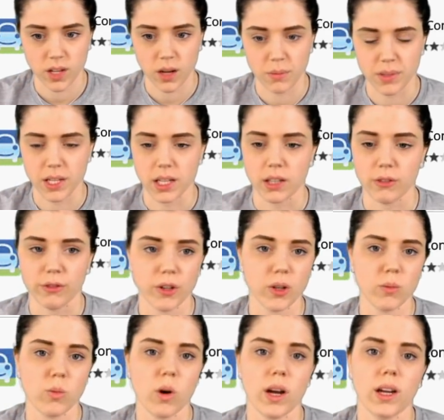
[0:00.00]
Updating
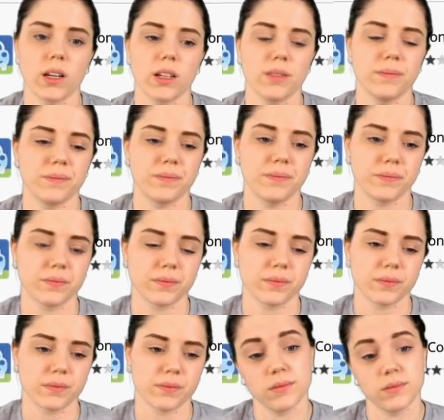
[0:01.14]
firmware.
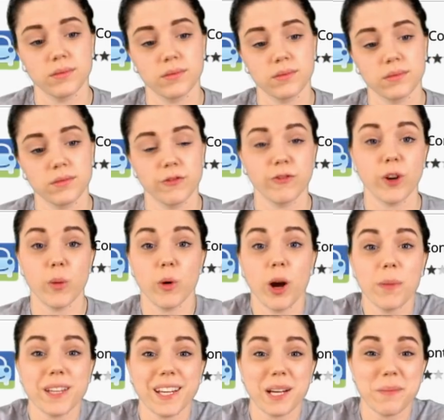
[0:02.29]

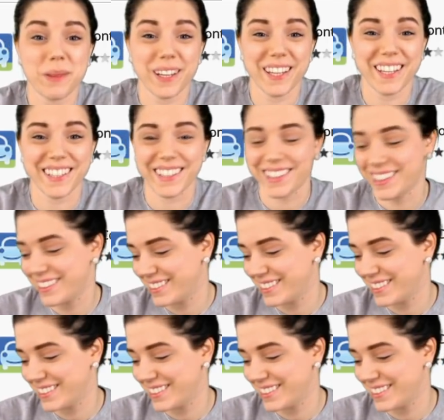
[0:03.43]
Firmware update complete.